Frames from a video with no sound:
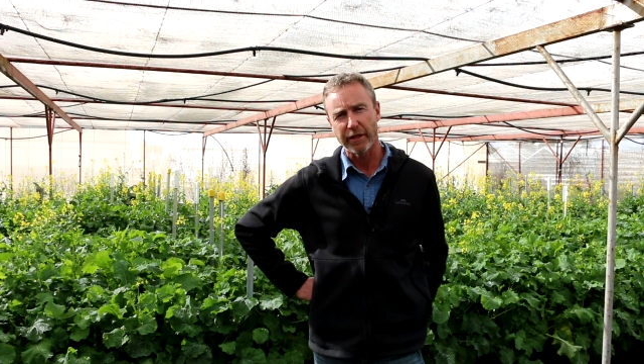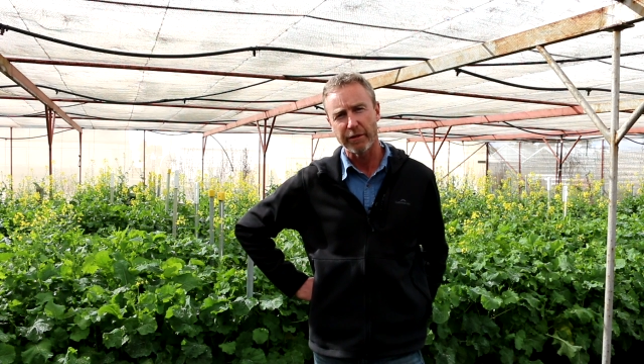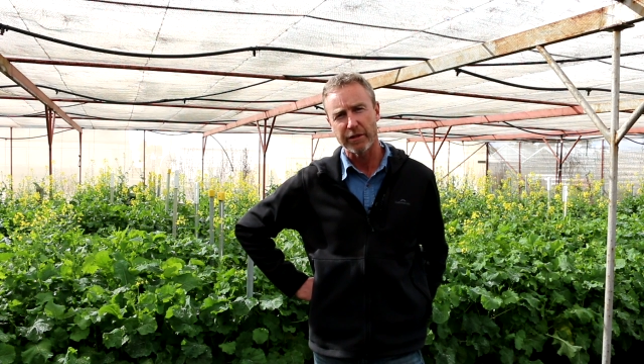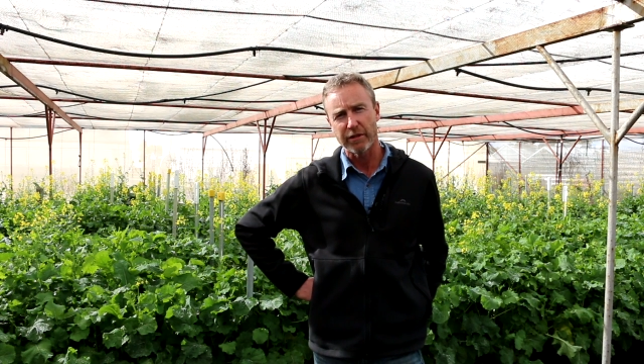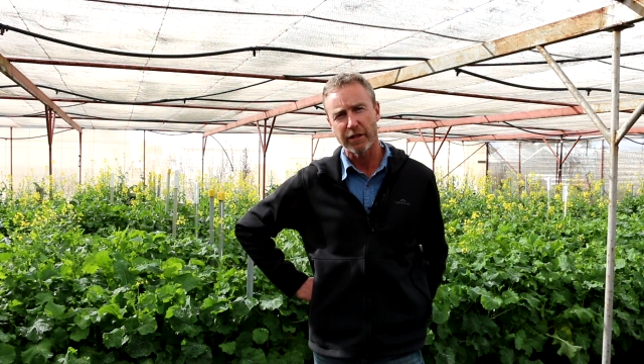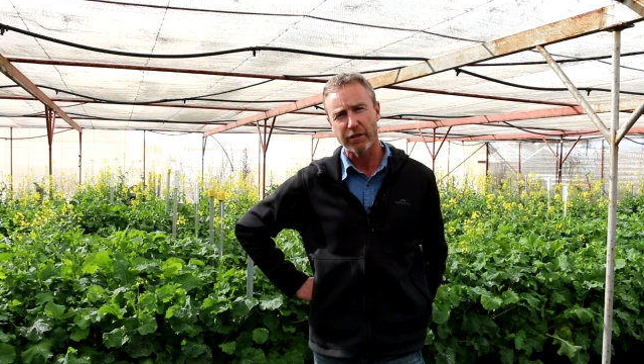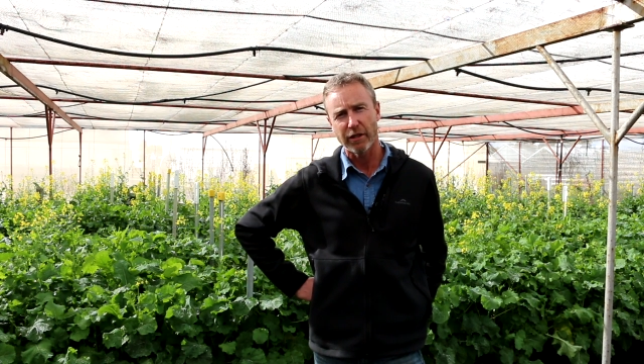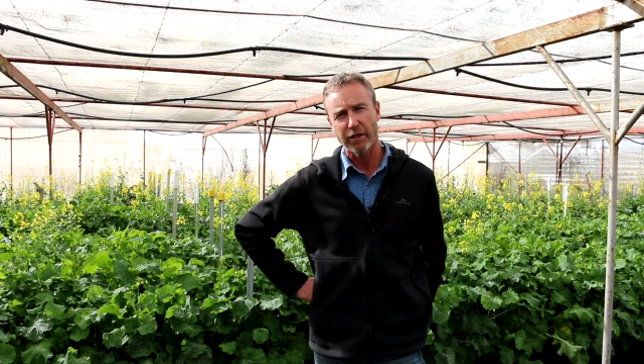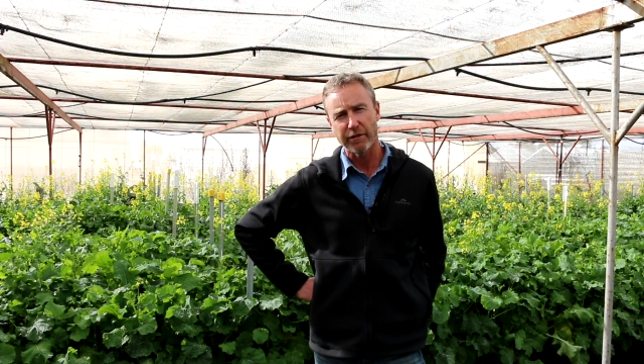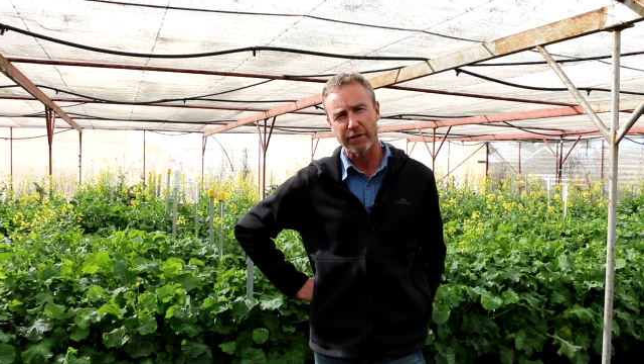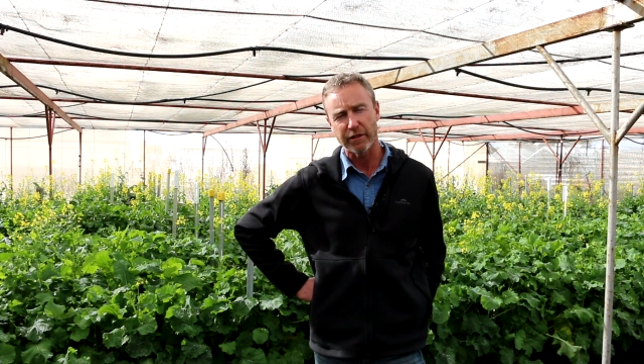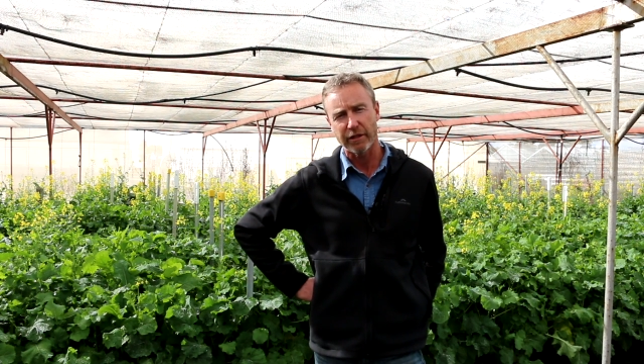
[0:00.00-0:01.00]
there was no
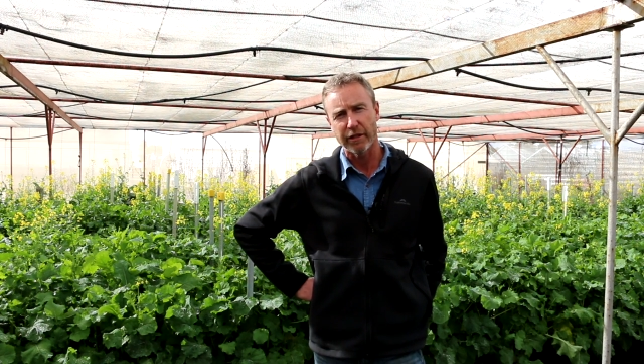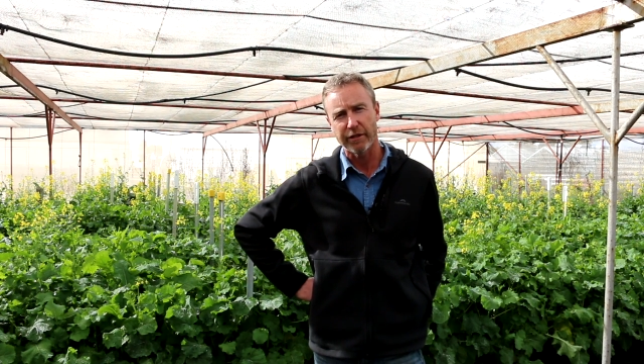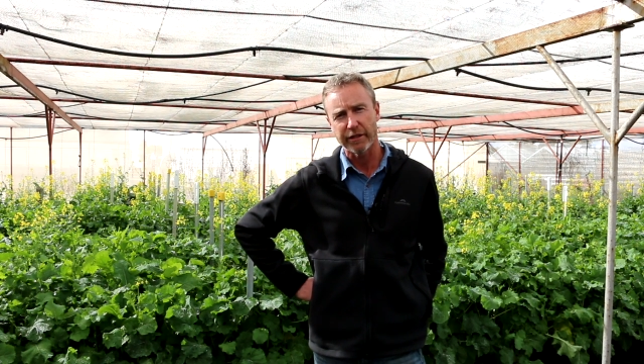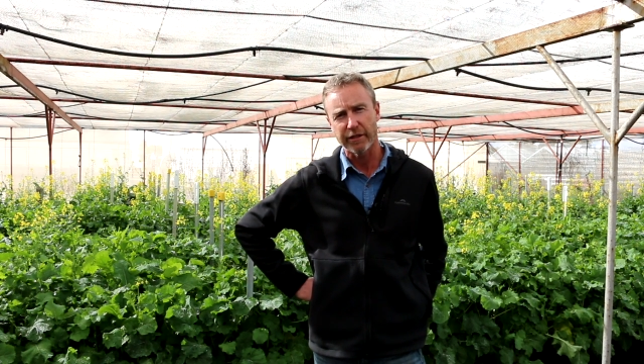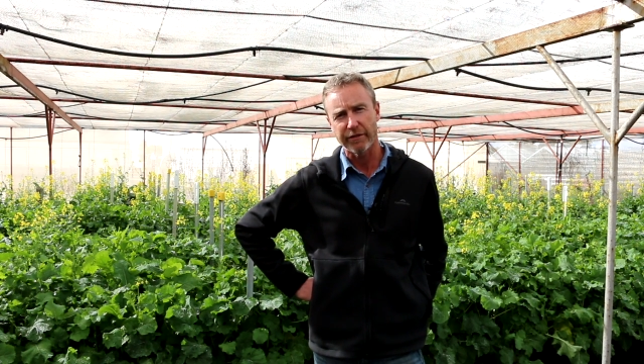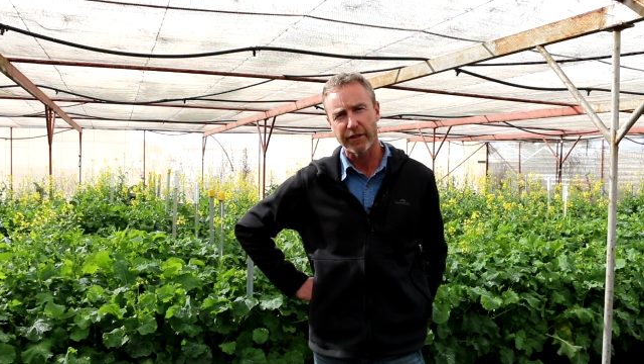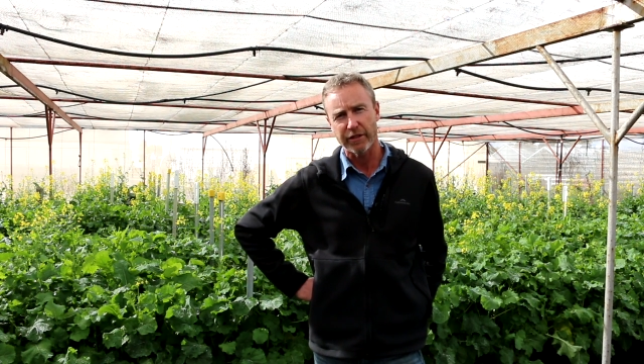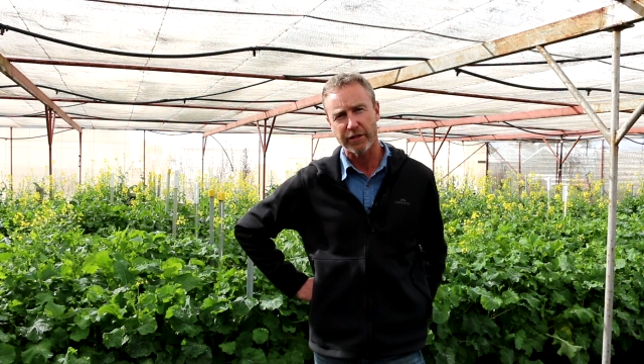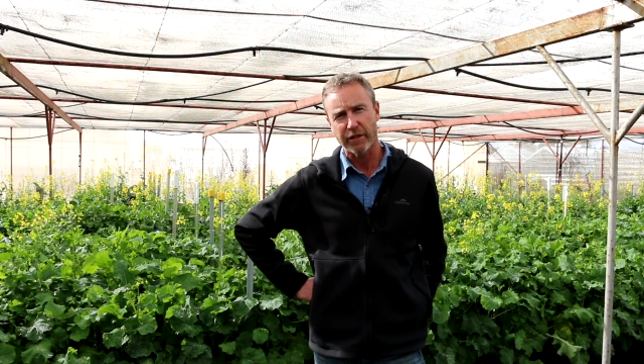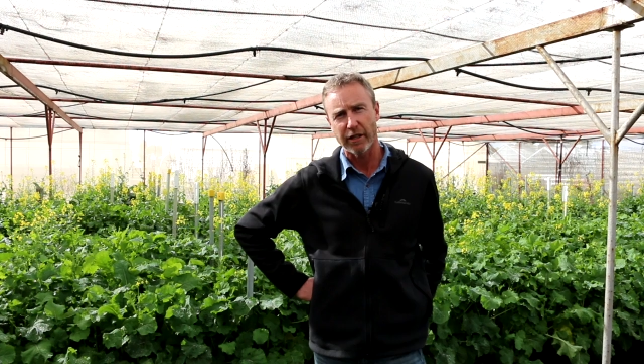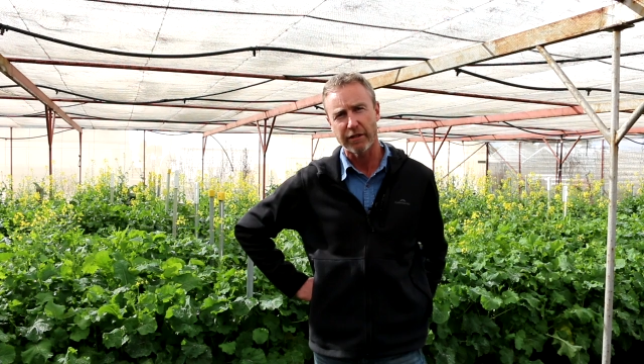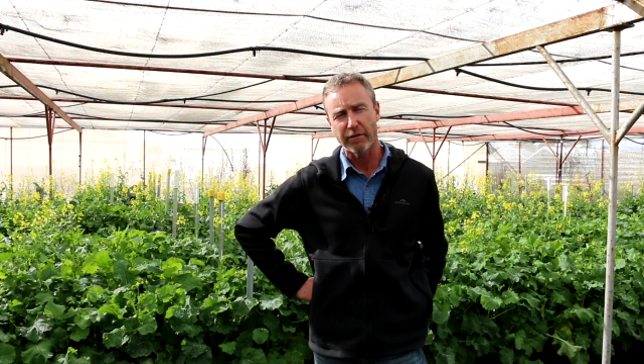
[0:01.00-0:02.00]
tolerance occurring to the
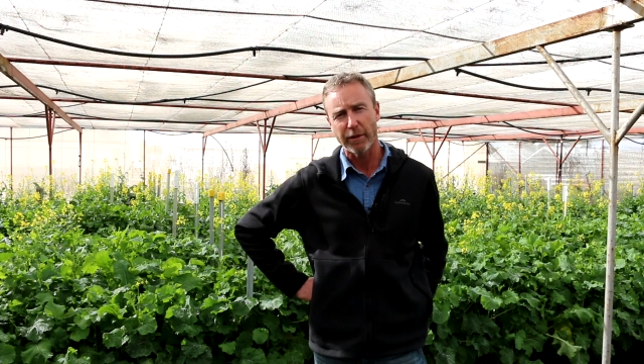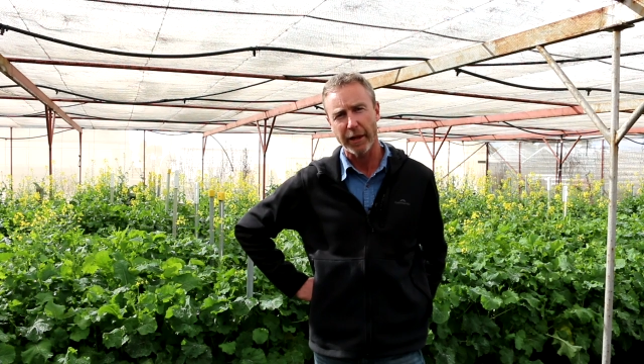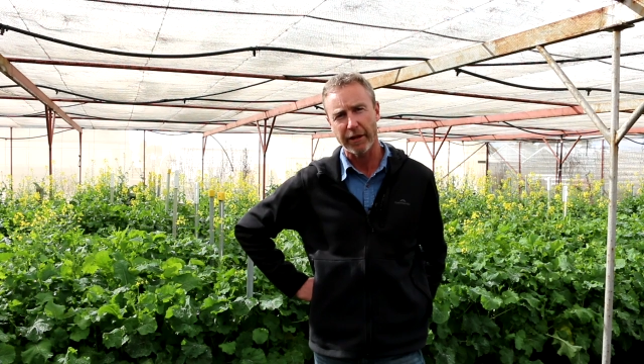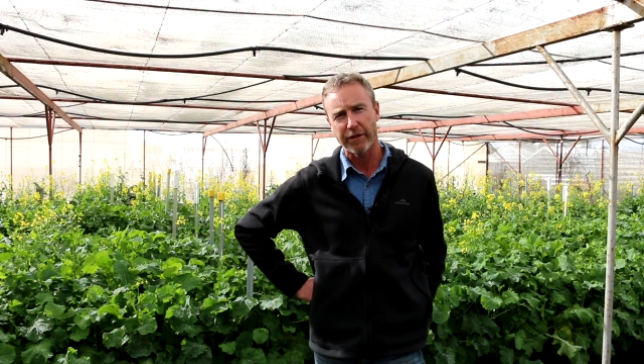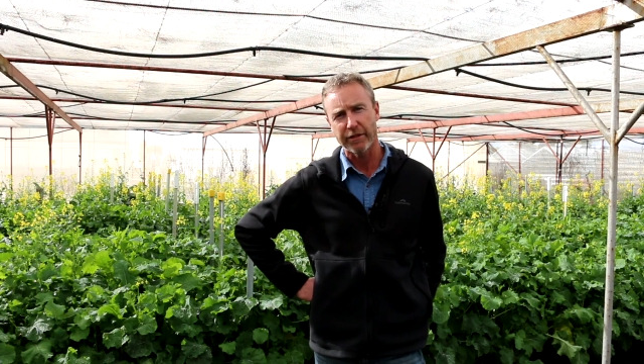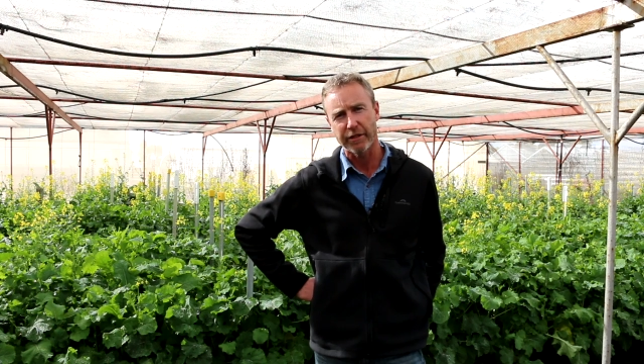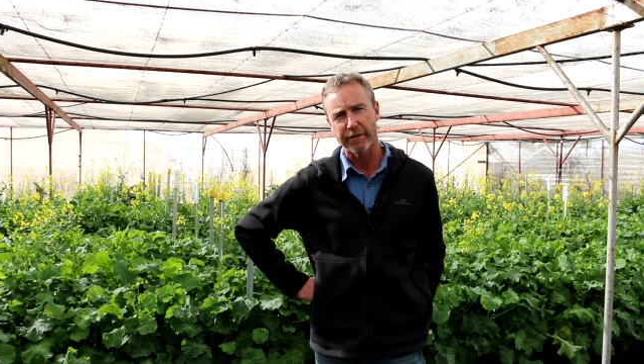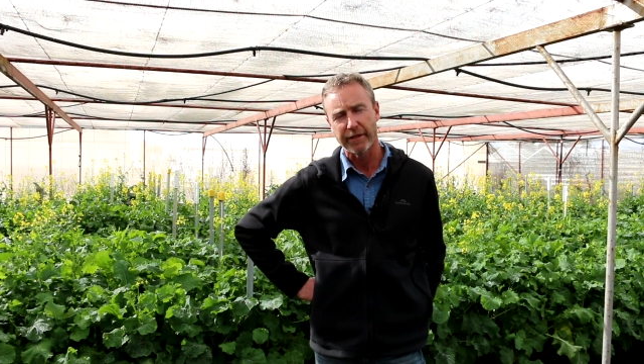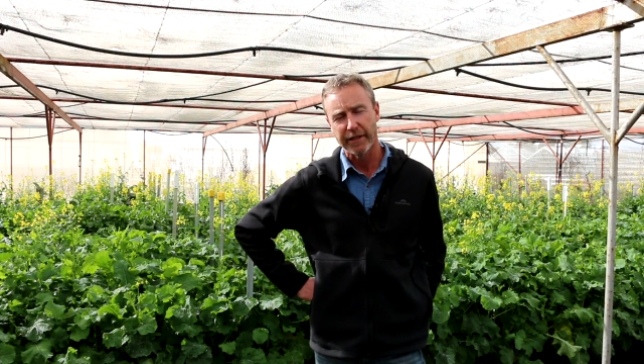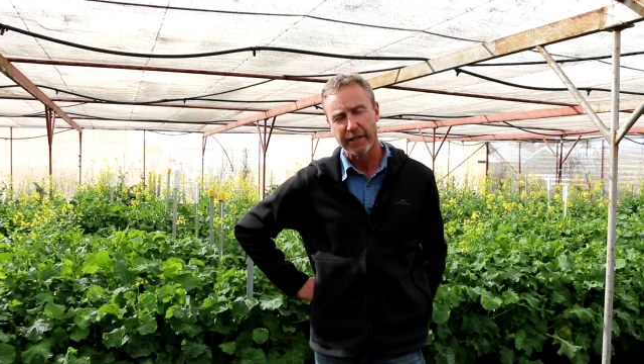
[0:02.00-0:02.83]
fungicides from the pathogen.